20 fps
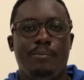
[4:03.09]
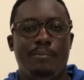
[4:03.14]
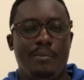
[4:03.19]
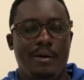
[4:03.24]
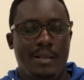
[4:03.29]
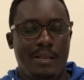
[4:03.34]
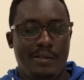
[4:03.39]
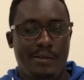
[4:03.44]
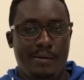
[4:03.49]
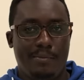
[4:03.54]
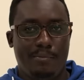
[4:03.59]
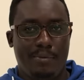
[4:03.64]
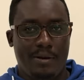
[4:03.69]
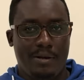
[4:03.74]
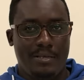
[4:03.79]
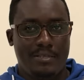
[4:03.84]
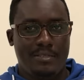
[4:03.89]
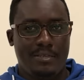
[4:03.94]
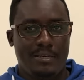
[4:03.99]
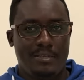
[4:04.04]
malaria
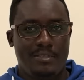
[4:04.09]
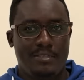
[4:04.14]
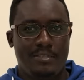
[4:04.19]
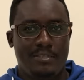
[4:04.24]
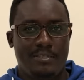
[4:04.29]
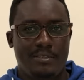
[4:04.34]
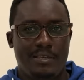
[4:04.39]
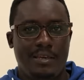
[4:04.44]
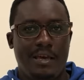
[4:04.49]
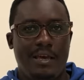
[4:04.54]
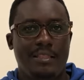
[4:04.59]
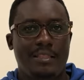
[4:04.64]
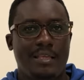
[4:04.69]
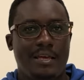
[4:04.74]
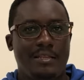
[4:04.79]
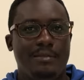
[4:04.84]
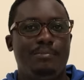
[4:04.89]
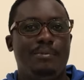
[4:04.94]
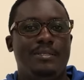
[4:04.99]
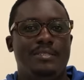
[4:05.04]
parasites at
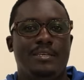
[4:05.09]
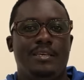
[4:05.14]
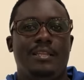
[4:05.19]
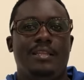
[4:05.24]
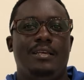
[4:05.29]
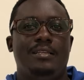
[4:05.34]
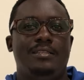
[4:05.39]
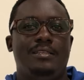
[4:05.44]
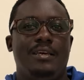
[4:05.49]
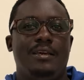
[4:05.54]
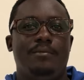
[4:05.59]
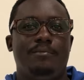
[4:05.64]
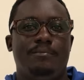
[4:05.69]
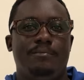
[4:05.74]
that particular time.